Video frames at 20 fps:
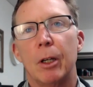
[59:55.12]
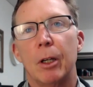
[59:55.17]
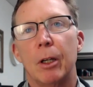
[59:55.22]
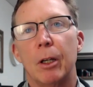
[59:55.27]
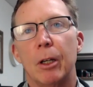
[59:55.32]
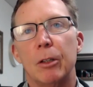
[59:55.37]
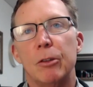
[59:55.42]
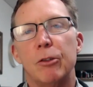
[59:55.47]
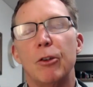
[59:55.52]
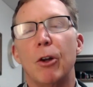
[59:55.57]

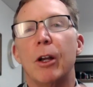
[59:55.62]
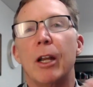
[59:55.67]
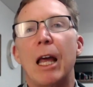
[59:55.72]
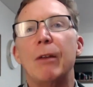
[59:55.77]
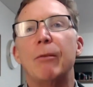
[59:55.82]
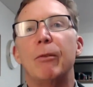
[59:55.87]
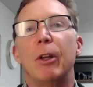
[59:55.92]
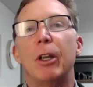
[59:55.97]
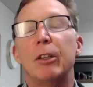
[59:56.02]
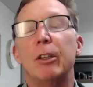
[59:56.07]
It's not
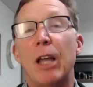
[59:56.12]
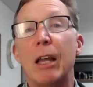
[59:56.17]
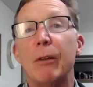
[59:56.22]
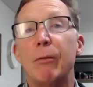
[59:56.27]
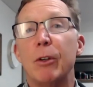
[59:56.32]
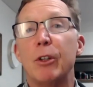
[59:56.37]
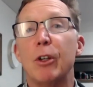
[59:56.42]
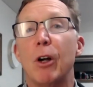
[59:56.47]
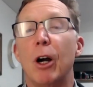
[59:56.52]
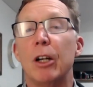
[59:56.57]
it's
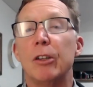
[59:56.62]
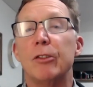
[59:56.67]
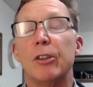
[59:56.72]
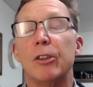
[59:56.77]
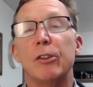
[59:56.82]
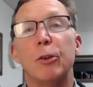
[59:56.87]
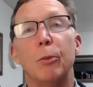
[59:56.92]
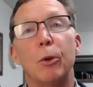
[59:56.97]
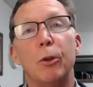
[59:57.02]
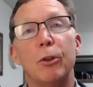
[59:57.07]
advertised as it
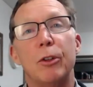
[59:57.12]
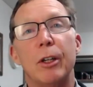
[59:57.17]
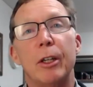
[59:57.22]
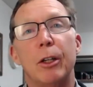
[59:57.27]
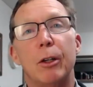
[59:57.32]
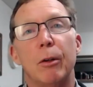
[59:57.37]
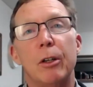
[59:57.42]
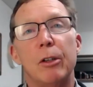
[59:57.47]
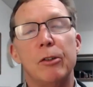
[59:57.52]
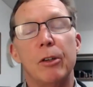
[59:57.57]
will
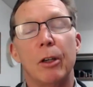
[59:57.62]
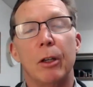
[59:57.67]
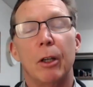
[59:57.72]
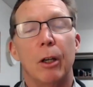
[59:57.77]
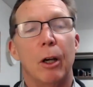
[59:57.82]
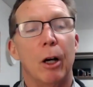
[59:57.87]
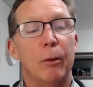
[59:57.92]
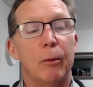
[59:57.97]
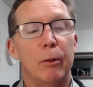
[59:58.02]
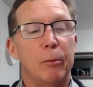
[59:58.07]
decrease.
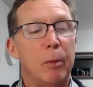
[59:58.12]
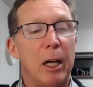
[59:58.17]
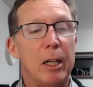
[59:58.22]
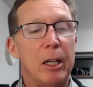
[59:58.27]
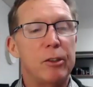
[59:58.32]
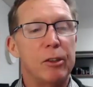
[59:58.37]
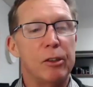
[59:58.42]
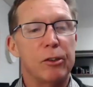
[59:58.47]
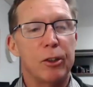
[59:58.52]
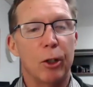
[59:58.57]

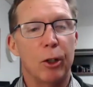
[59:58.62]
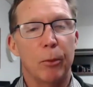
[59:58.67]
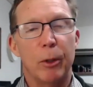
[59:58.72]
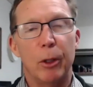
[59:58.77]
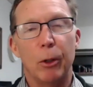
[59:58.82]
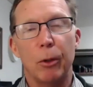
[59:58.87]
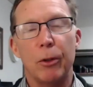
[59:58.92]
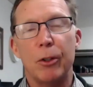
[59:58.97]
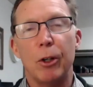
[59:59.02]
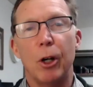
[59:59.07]
Patients tell me all
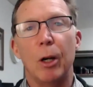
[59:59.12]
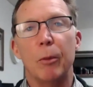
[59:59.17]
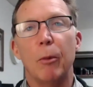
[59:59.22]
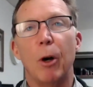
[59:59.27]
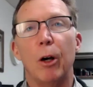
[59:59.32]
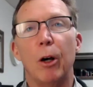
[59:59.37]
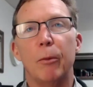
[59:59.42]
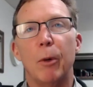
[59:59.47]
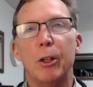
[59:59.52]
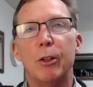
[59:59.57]
the time, oh,
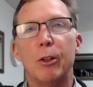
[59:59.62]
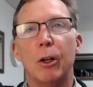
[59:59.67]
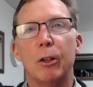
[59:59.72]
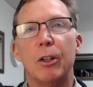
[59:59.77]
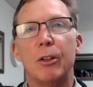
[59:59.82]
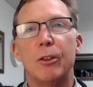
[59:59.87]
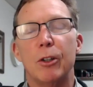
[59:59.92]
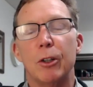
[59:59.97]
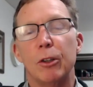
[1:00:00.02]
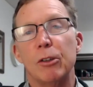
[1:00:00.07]
my doctor
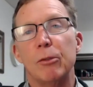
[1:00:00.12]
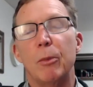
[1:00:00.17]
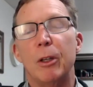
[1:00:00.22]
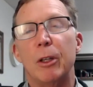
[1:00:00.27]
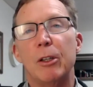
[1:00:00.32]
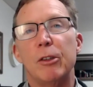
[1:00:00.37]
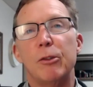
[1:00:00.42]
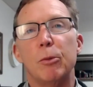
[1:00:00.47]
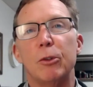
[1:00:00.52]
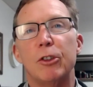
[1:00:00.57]
tells me this
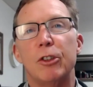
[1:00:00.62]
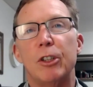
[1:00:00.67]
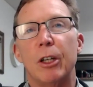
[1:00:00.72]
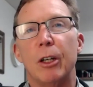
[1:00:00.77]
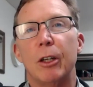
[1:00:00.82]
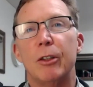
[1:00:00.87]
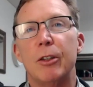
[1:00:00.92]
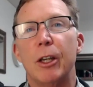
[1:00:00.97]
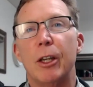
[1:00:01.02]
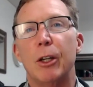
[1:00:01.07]
will
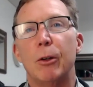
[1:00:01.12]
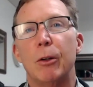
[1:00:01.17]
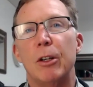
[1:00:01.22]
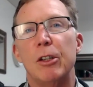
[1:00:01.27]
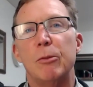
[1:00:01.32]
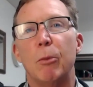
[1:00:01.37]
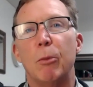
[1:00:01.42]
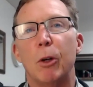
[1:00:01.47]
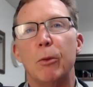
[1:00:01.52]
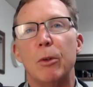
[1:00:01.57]
decrease
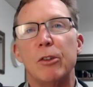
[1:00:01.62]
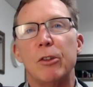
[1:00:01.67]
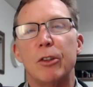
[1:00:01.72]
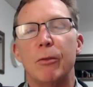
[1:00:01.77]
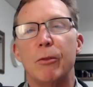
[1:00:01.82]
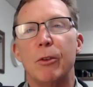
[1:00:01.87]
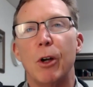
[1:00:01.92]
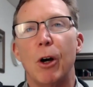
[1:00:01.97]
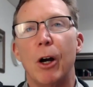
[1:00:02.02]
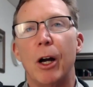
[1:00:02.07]
my risk of
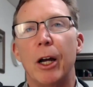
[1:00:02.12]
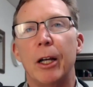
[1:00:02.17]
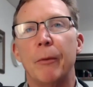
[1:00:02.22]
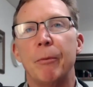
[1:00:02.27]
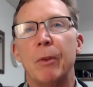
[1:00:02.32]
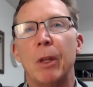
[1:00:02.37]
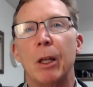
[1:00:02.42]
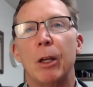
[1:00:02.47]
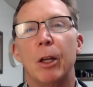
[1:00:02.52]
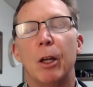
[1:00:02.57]
dying
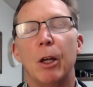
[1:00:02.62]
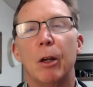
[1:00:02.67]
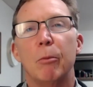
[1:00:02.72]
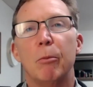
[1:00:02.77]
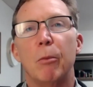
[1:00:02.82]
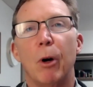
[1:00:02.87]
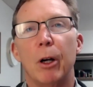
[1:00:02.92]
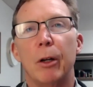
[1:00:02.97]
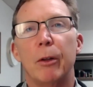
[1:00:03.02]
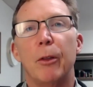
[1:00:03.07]

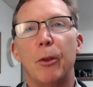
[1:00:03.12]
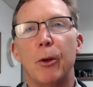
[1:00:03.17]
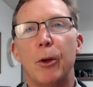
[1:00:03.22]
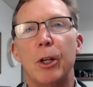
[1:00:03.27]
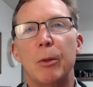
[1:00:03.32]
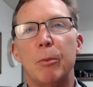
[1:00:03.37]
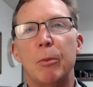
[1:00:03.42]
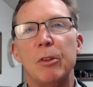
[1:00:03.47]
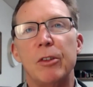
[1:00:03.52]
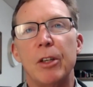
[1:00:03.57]
by
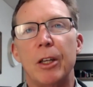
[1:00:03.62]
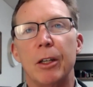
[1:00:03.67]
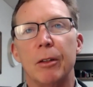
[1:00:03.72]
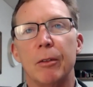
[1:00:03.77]
30%.